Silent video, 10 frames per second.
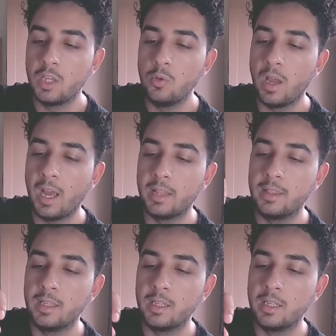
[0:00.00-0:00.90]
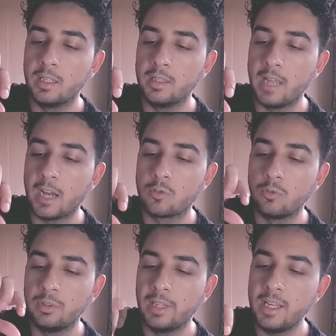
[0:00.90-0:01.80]
You had the
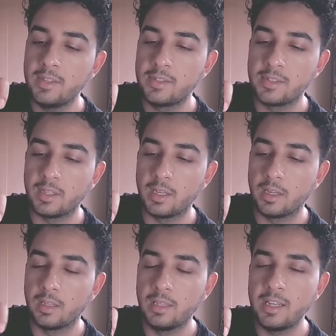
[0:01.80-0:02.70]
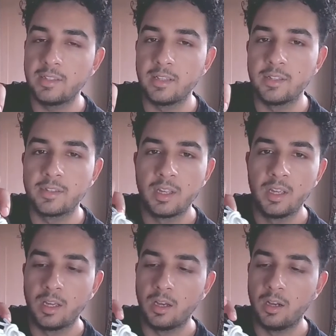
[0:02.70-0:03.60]
actual lacelets,
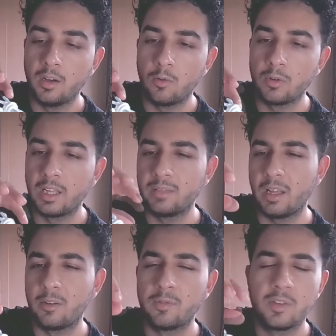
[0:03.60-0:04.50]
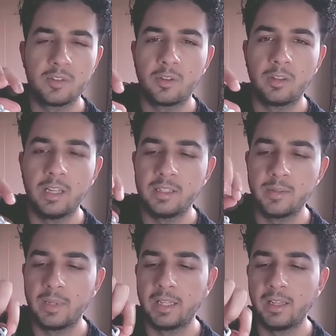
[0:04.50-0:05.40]
or like, I don't know if it's called
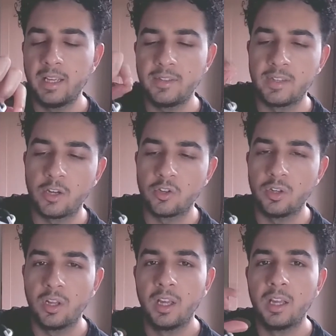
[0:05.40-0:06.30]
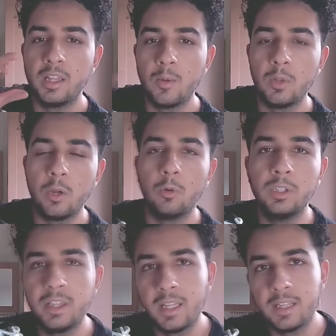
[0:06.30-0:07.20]
laces, but like the lace section, they were the
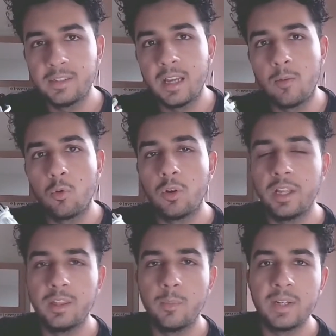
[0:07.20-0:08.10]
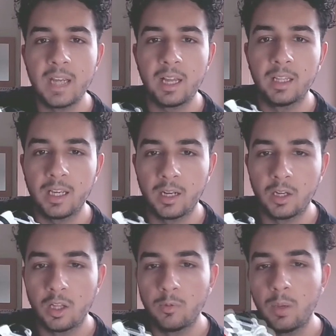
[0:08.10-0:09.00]
only things that were in the metallic kind of
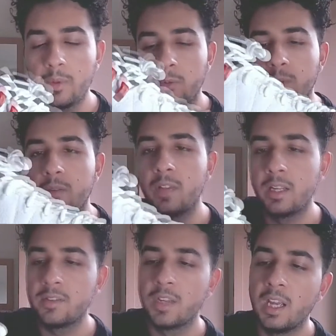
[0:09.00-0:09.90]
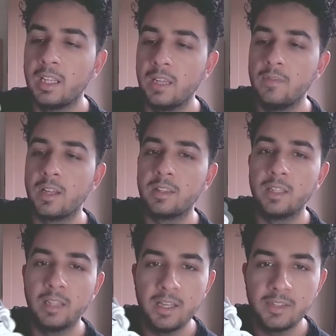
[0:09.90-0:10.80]
colorway. But what they've done is they've done
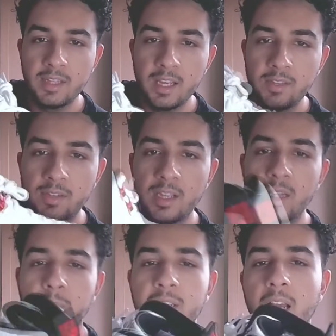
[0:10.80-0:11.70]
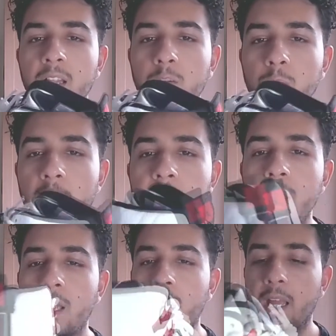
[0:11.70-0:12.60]
the lace things in the metallic red,
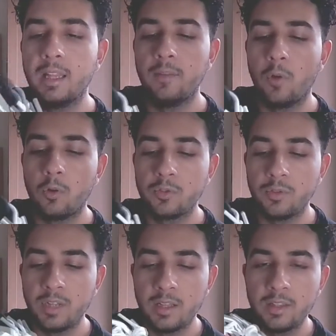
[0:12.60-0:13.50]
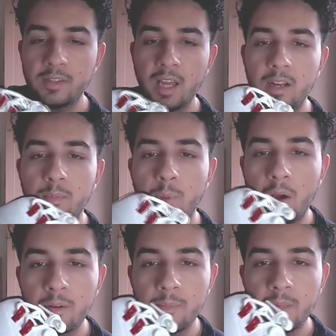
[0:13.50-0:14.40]
and they've also done this kind of
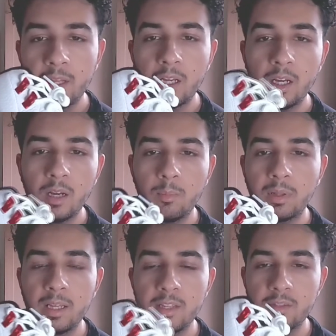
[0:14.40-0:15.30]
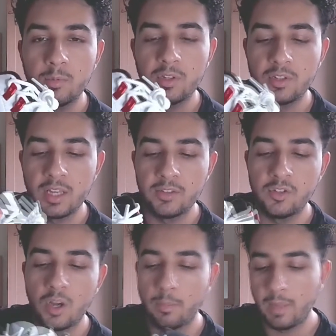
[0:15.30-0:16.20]
bottom place which says
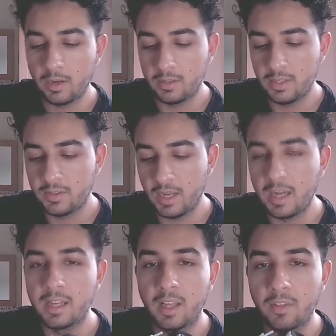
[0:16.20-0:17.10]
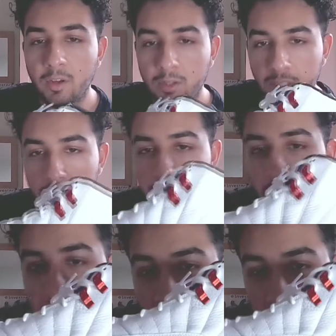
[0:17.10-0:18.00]
Jumpman on this side and nothing on the other
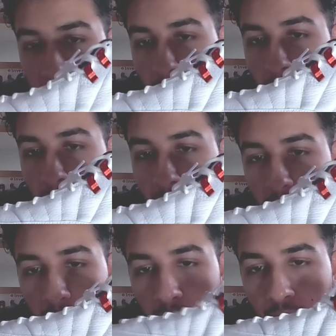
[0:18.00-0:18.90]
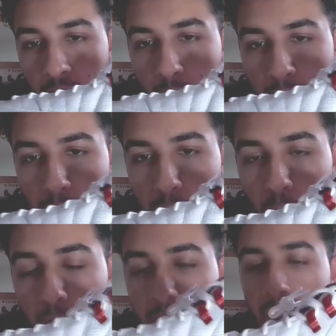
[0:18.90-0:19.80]
side. You got Jumpman right here in
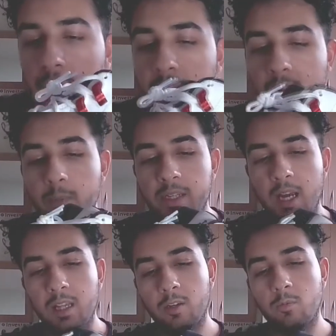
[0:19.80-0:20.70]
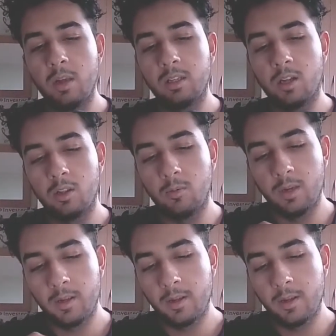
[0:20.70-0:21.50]
bold in that metallic red colorway.